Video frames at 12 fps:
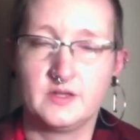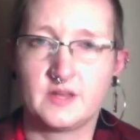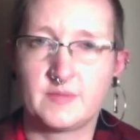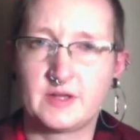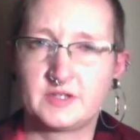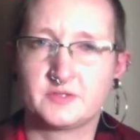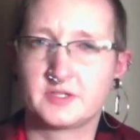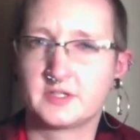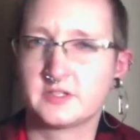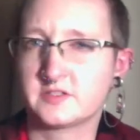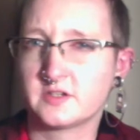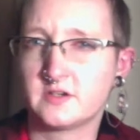I might do like a
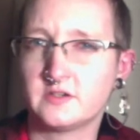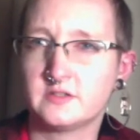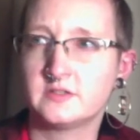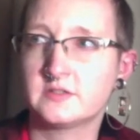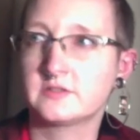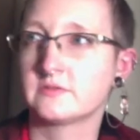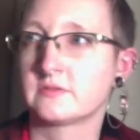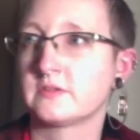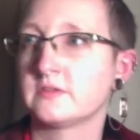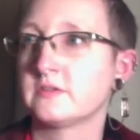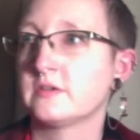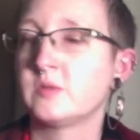song
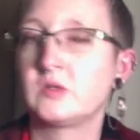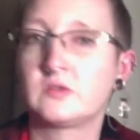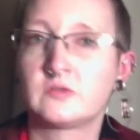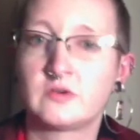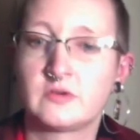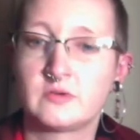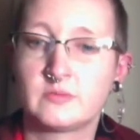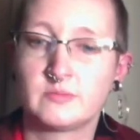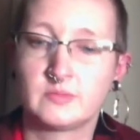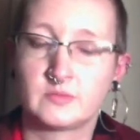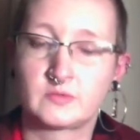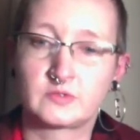or a
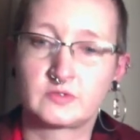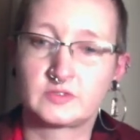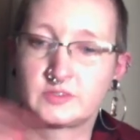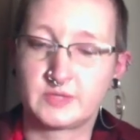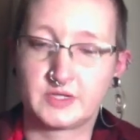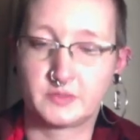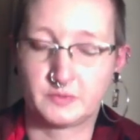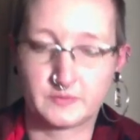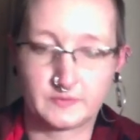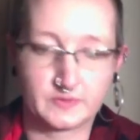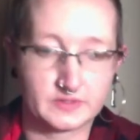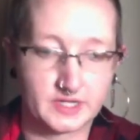poem or some kind of weird
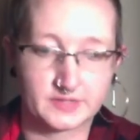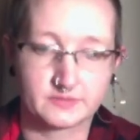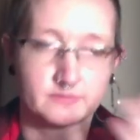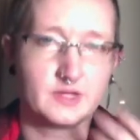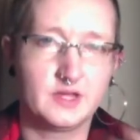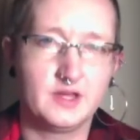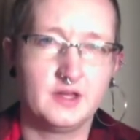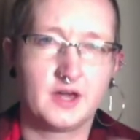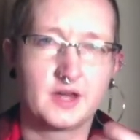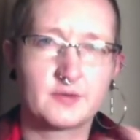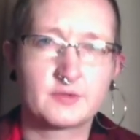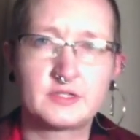thing. I don't
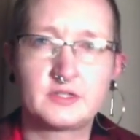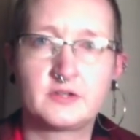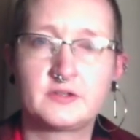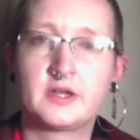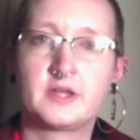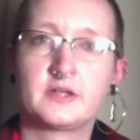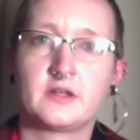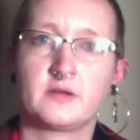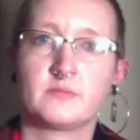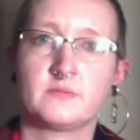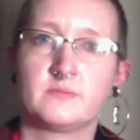really know yet.